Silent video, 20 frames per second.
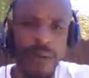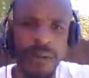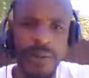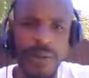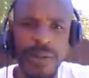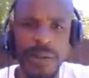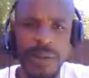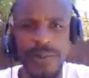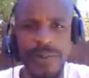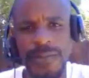
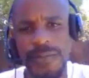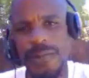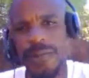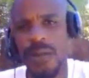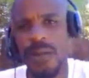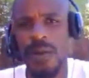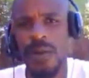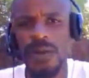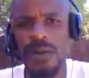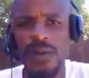women,
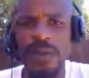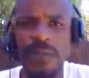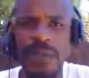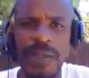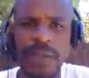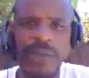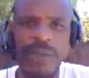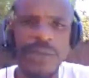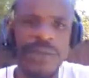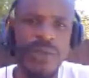or just
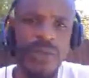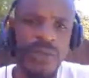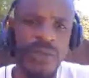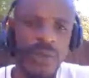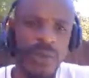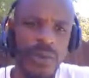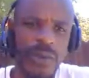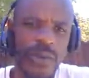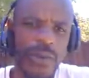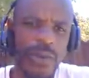people in
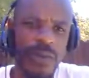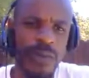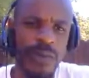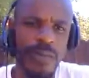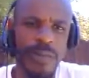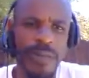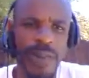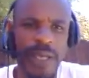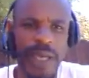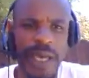general,
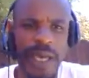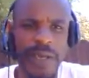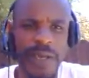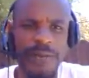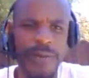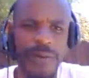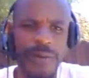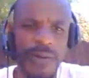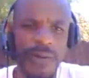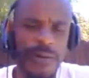
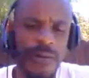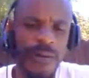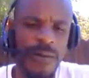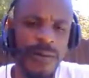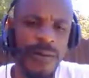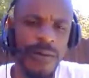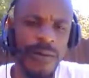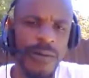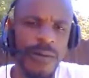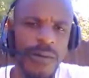behavior
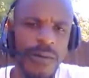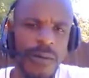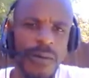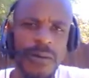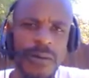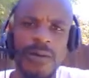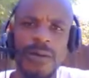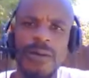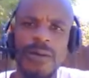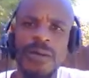
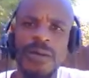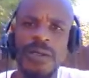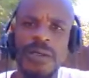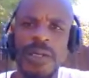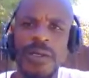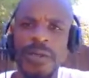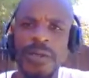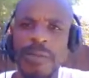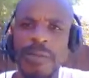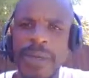
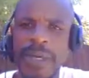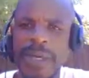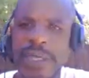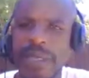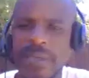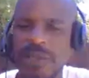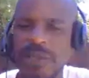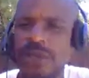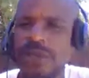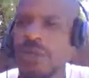seldom
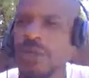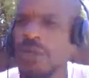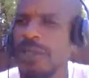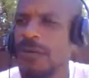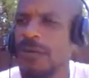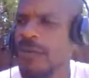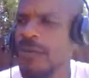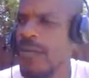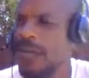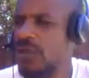make
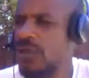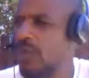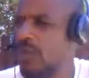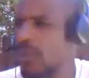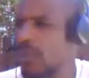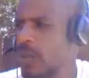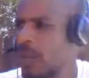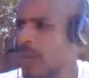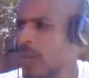history. If that's your